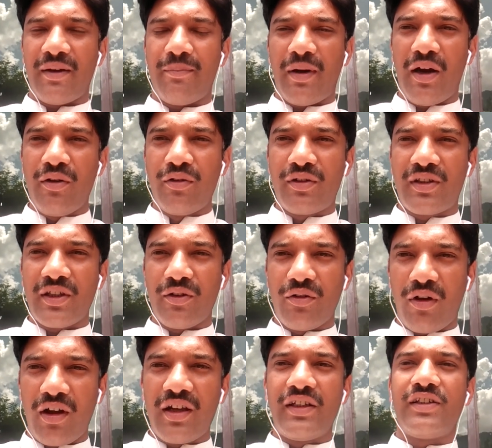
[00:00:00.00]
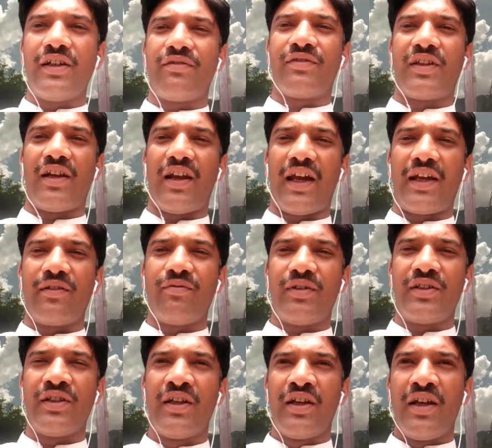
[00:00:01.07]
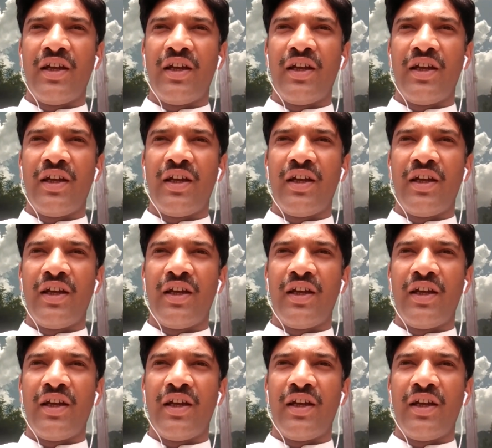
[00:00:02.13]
about the knowledge of the language.